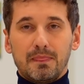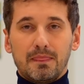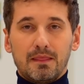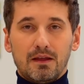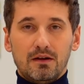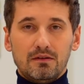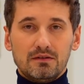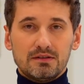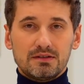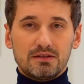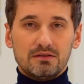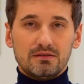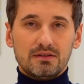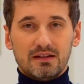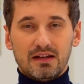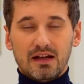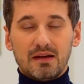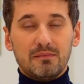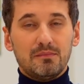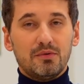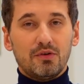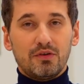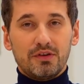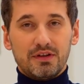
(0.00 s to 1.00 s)
Also,
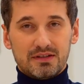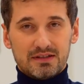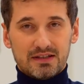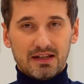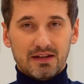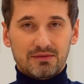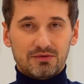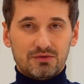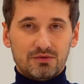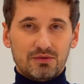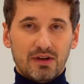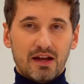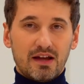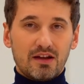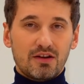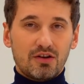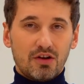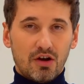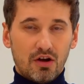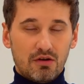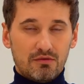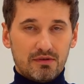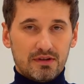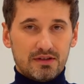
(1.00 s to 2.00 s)
employers have to
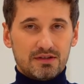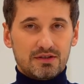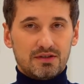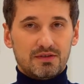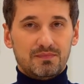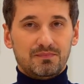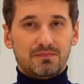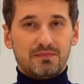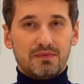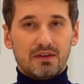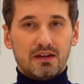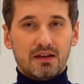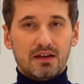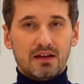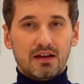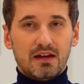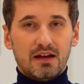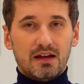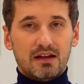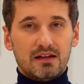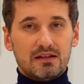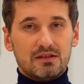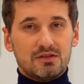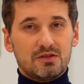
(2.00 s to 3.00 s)
encourage
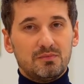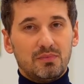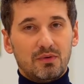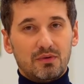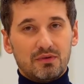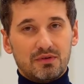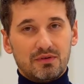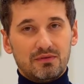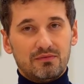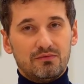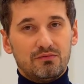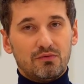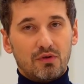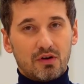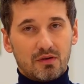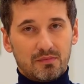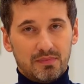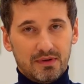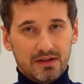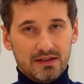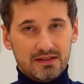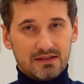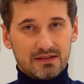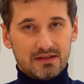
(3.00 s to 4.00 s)
a supportive
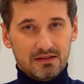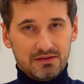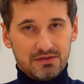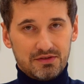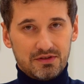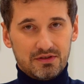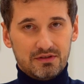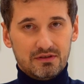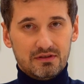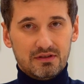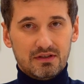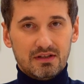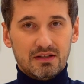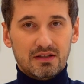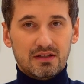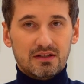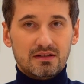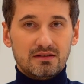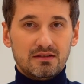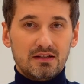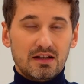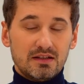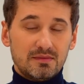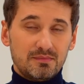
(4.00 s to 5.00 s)
workplace culture
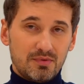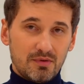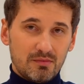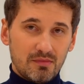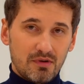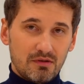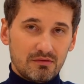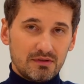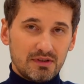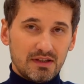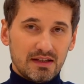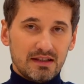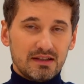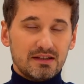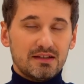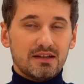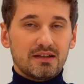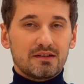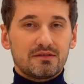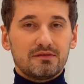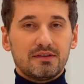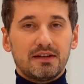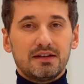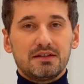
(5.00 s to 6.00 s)
that promote
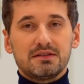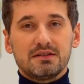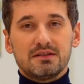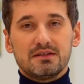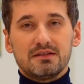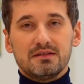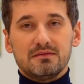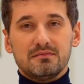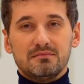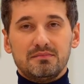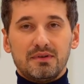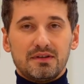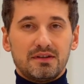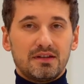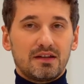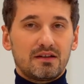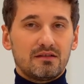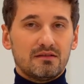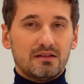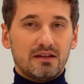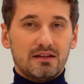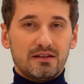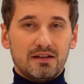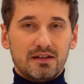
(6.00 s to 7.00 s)
integration,
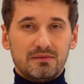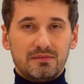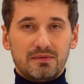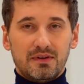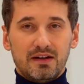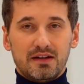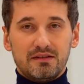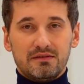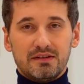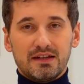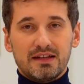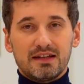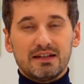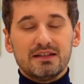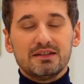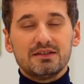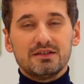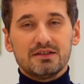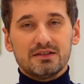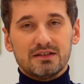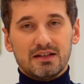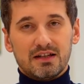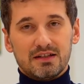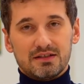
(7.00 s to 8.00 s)
particularly if hiring
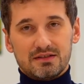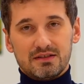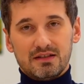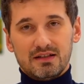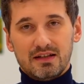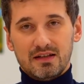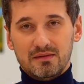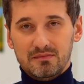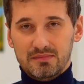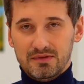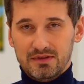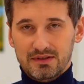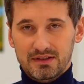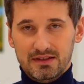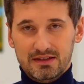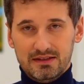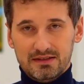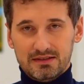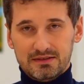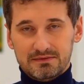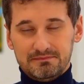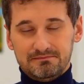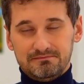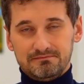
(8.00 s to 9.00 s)
international
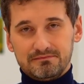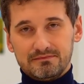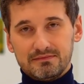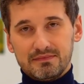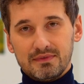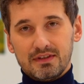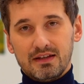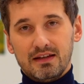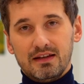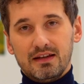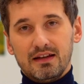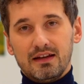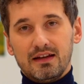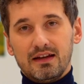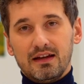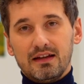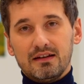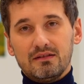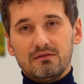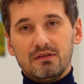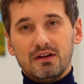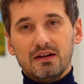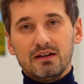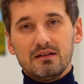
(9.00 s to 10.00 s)
employees.
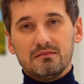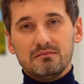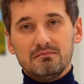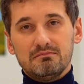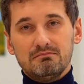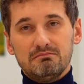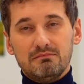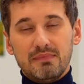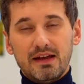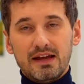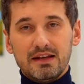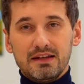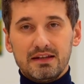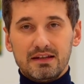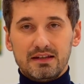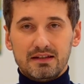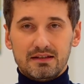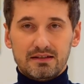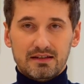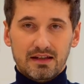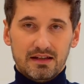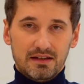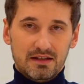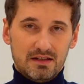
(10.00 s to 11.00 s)
And while many
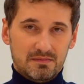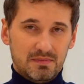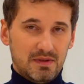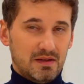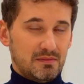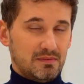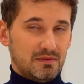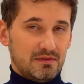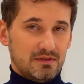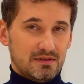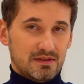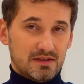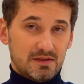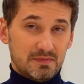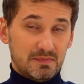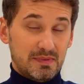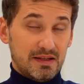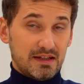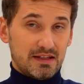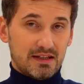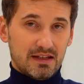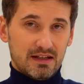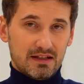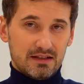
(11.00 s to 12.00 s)
Danish people
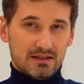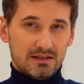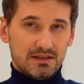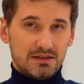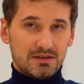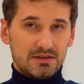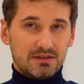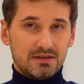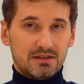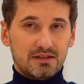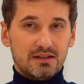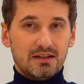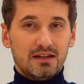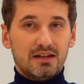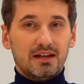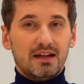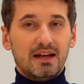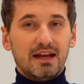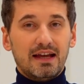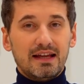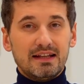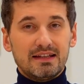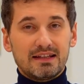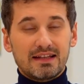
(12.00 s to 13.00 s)
speak English,
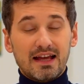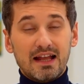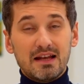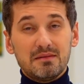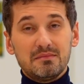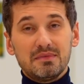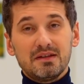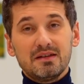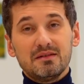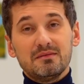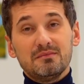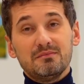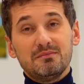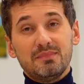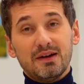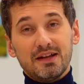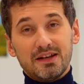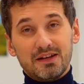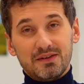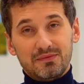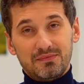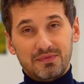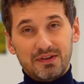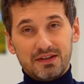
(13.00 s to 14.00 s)
it can be
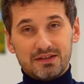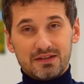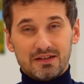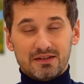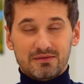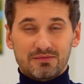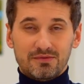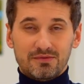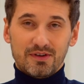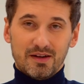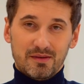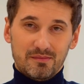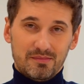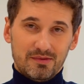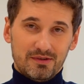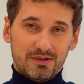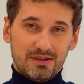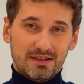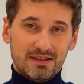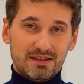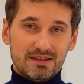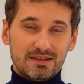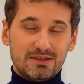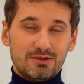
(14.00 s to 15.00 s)
beneficial
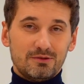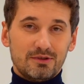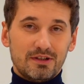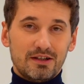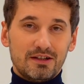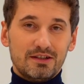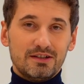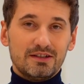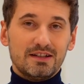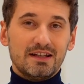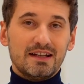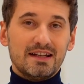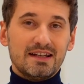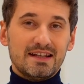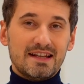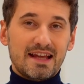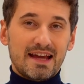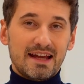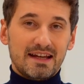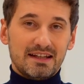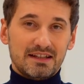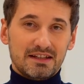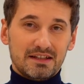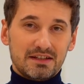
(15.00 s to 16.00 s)
employees to learn
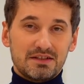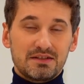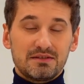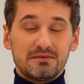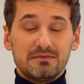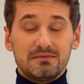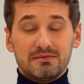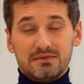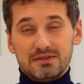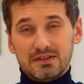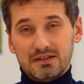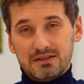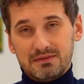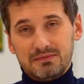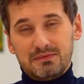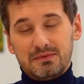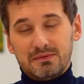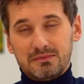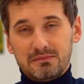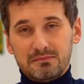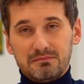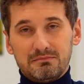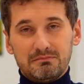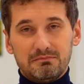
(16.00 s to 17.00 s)
Danish, just
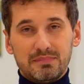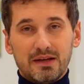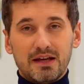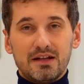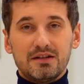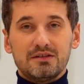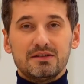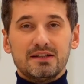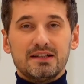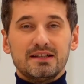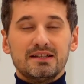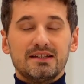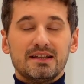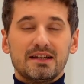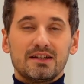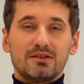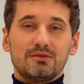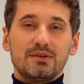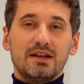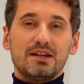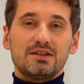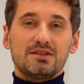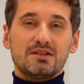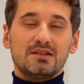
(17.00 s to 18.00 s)
for better
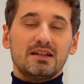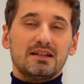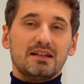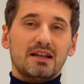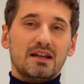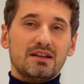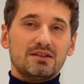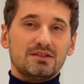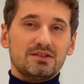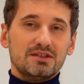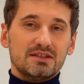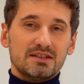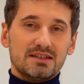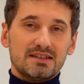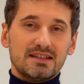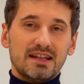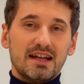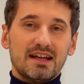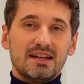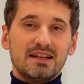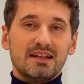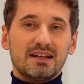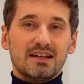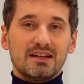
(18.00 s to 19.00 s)
integration and
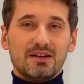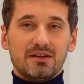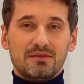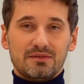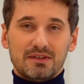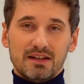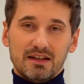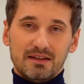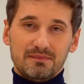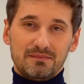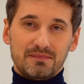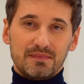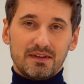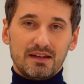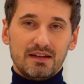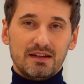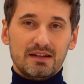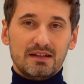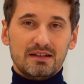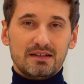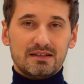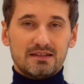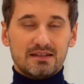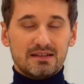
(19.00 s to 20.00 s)
understanding of the
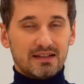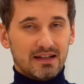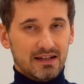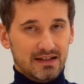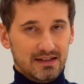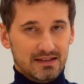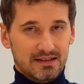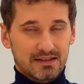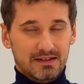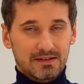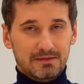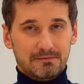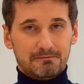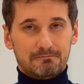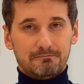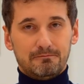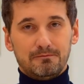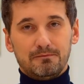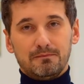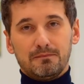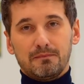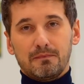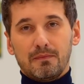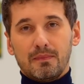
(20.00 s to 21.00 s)
society.
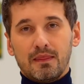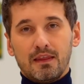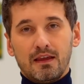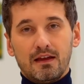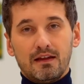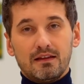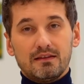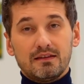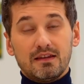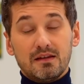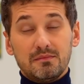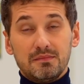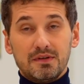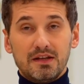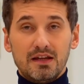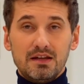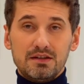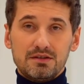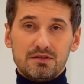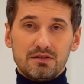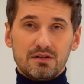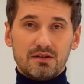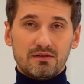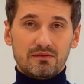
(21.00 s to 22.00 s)

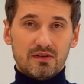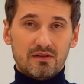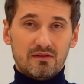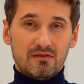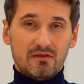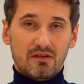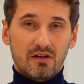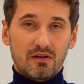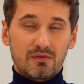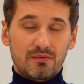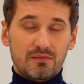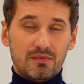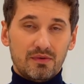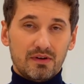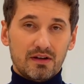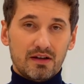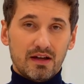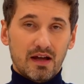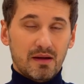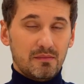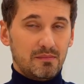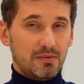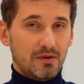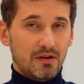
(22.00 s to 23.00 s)
Termination of
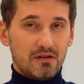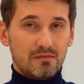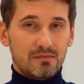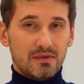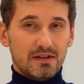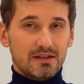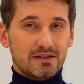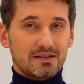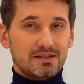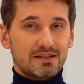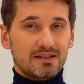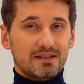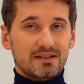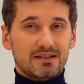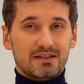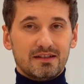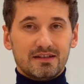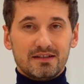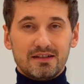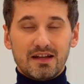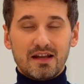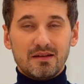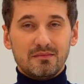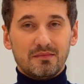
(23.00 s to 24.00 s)
employment in
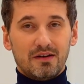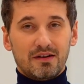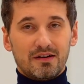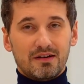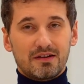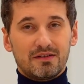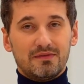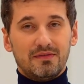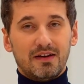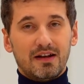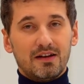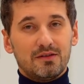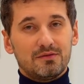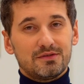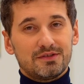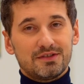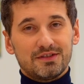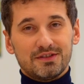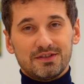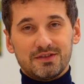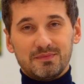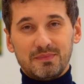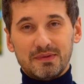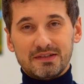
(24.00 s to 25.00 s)
Denmark
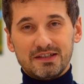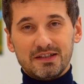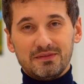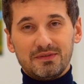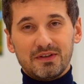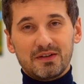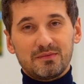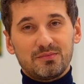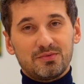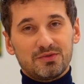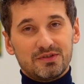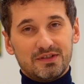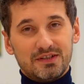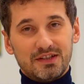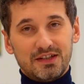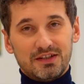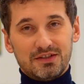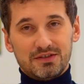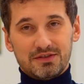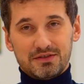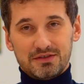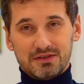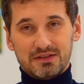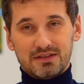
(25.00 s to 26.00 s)
follows specific
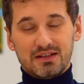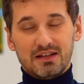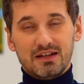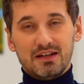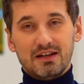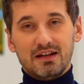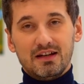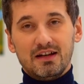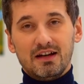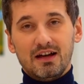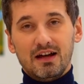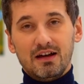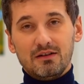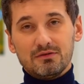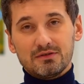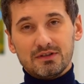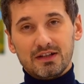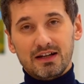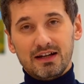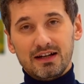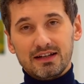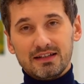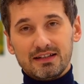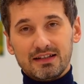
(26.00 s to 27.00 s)
procedures
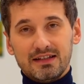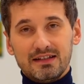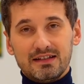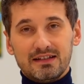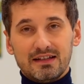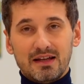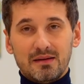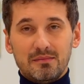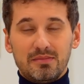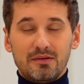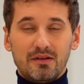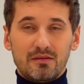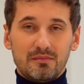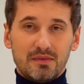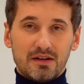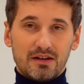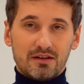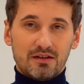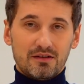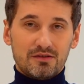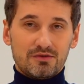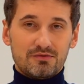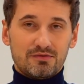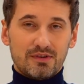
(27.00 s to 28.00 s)
outlined in employment
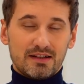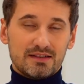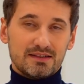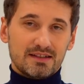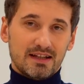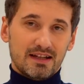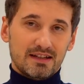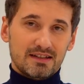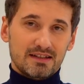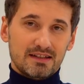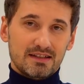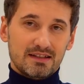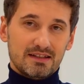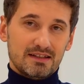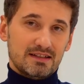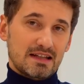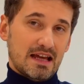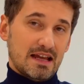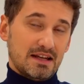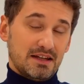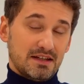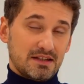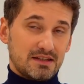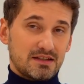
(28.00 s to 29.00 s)
contracts and
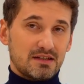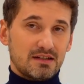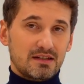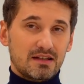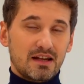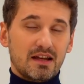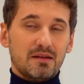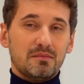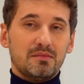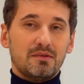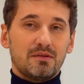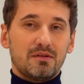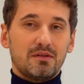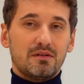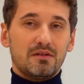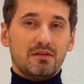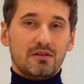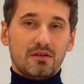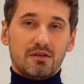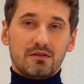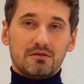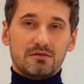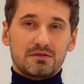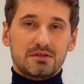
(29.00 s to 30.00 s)
Danish labor
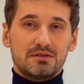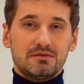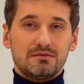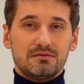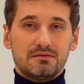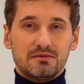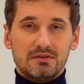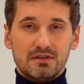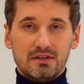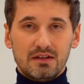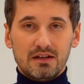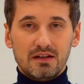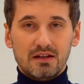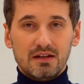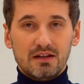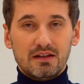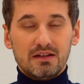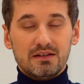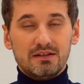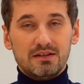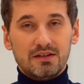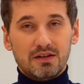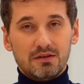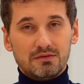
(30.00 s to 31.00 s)
laws.
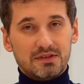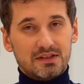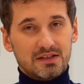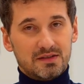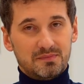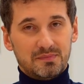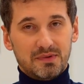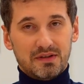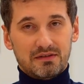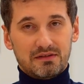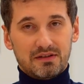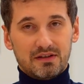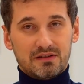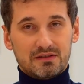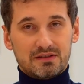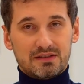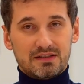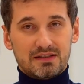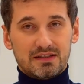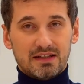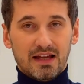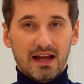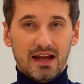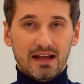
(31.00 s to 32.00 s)
Notice
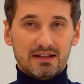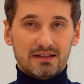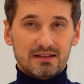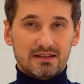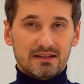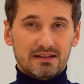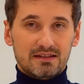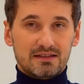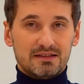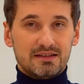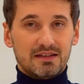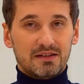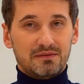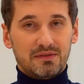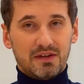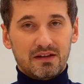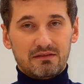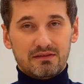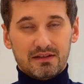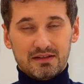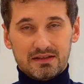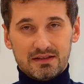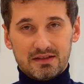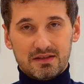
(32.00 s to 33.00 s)
periods and
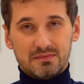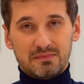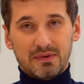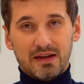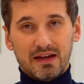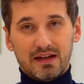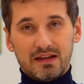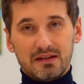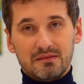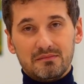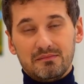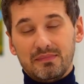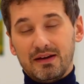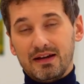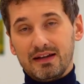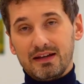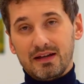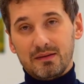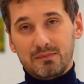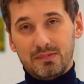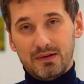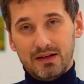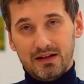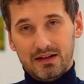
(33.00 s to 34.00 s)
severance pay may
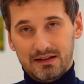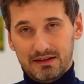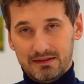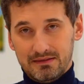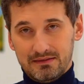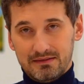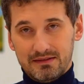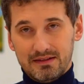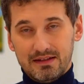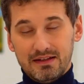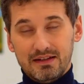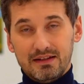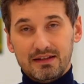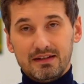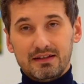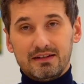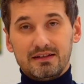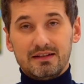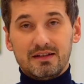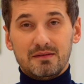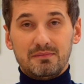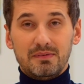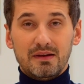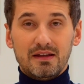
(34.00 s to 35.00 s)
apply,
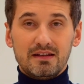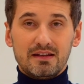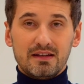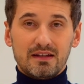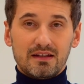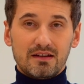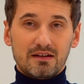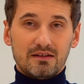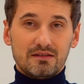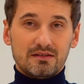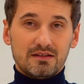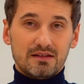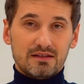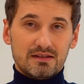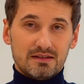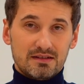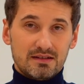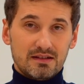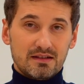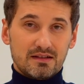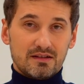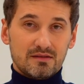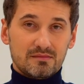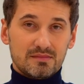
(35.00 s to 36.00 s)
depending on the
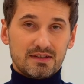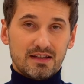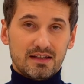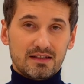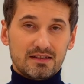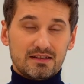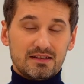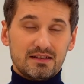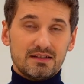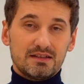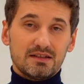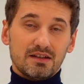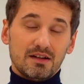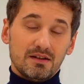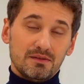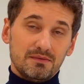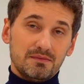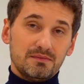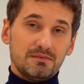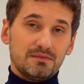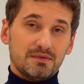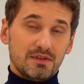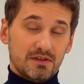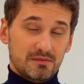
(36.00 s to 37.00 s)
circumstances of
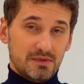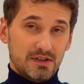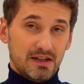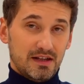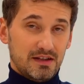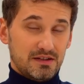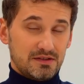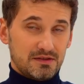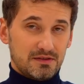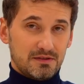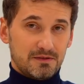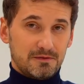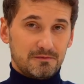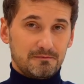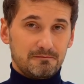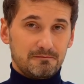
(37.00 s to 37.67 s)
termination.